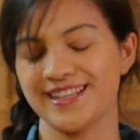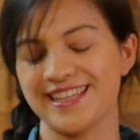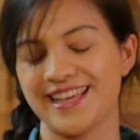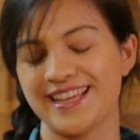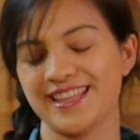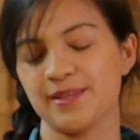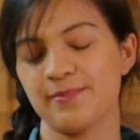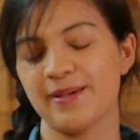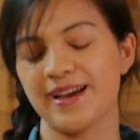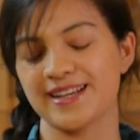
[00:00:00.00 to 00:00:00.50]

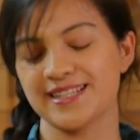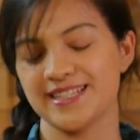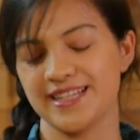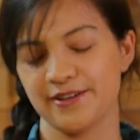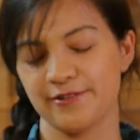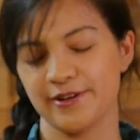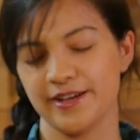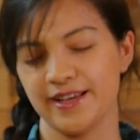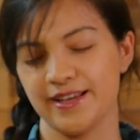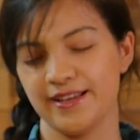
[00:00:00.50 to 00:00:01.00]
let the
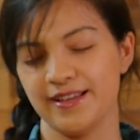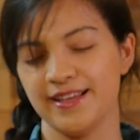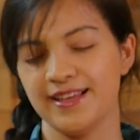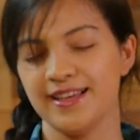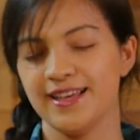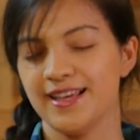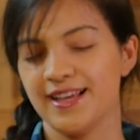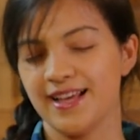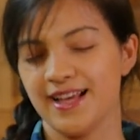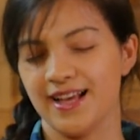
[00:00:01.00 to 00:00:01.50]
bacteria
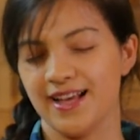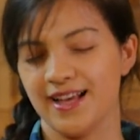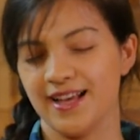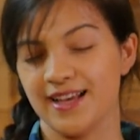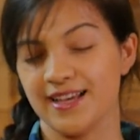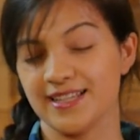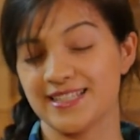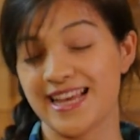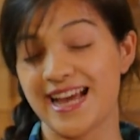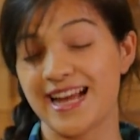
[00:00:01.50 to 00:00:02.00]

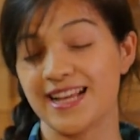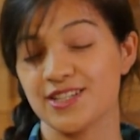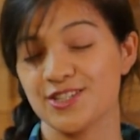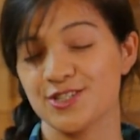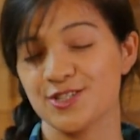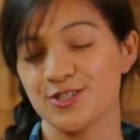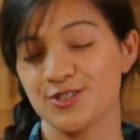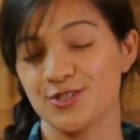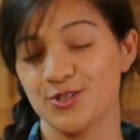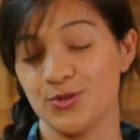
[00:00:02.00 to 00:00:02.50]
uh,
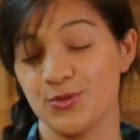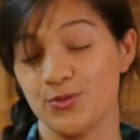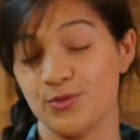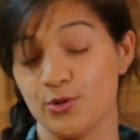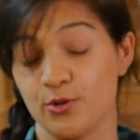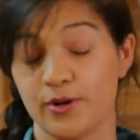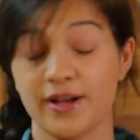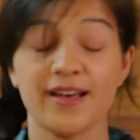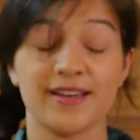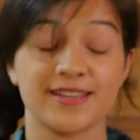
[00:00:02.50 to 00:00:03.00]
attach to
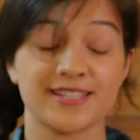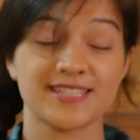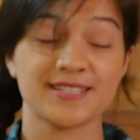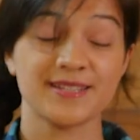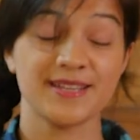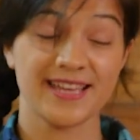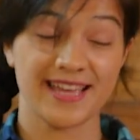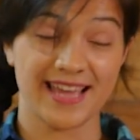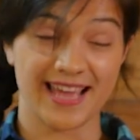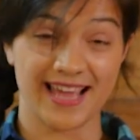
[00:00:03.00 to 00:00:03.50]
your gut
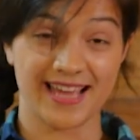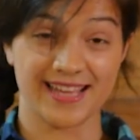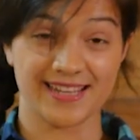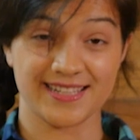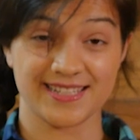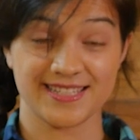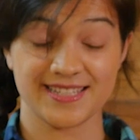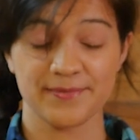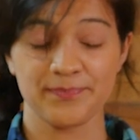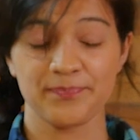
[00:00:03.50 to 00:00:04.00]

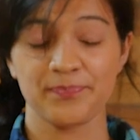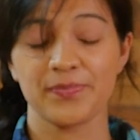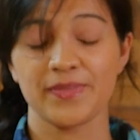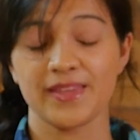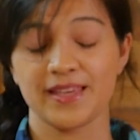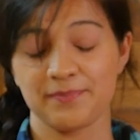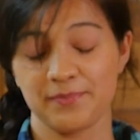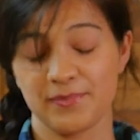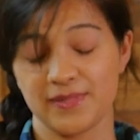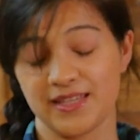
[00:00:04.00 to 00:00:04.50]
and
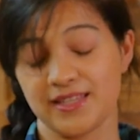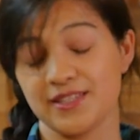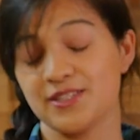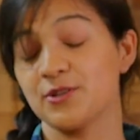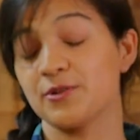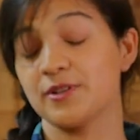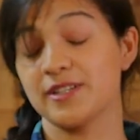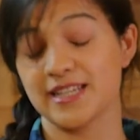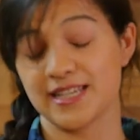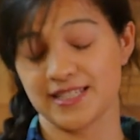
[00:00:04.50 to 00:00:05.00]
eat
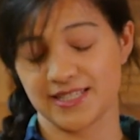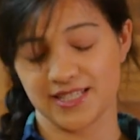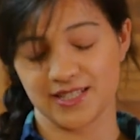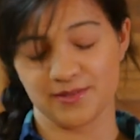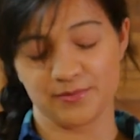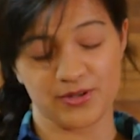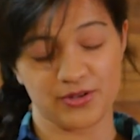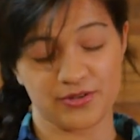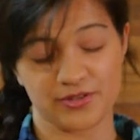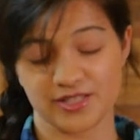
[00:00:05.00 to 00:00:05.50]
your
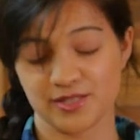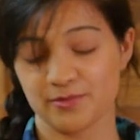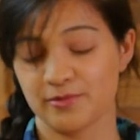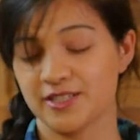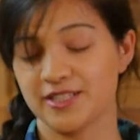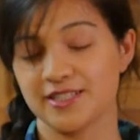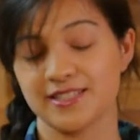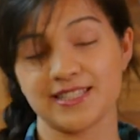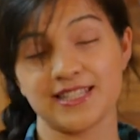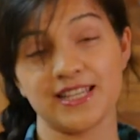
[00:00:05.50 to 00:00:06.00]
intestinal mucus,
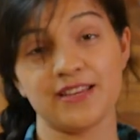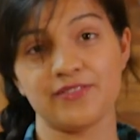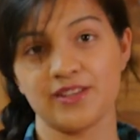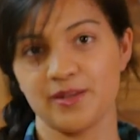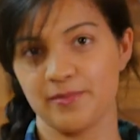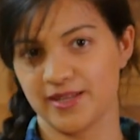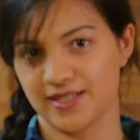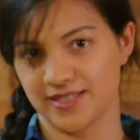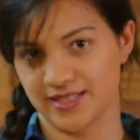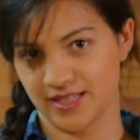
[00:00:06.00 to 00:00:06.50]
which is a
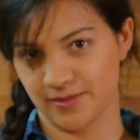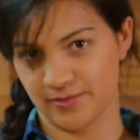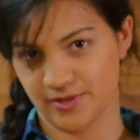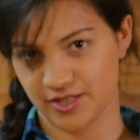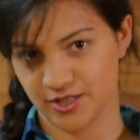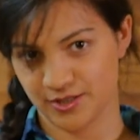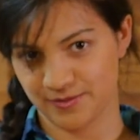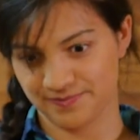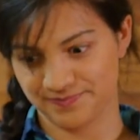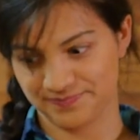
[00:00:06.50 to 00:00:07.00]
lovely mental
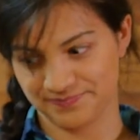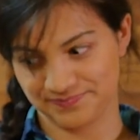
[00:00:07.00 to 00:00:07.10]
image.